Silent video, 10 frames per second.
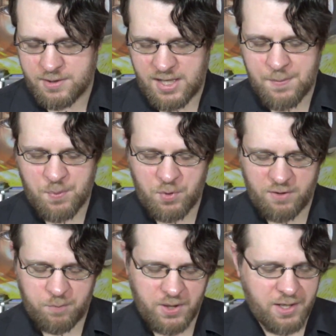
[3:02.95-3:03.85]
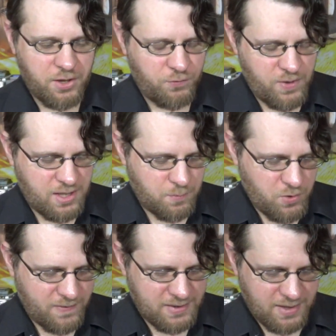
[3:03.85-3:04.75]
capable of playing 3D
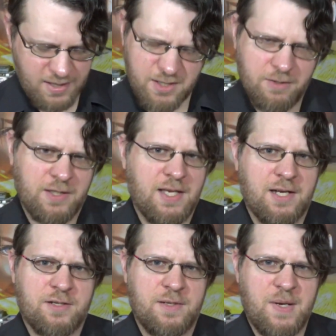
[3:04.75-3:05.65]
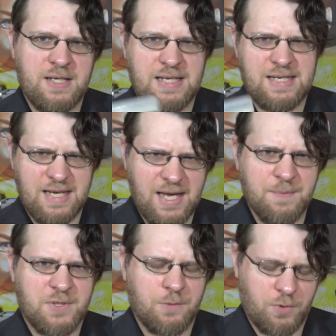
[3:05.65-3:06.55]
movies, I didn't know that they actually made any
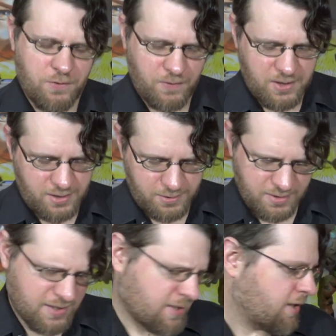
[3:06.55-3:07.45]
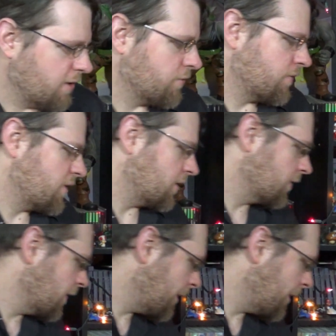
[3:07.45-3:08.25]
games that were 3D, so that's kind of interesting.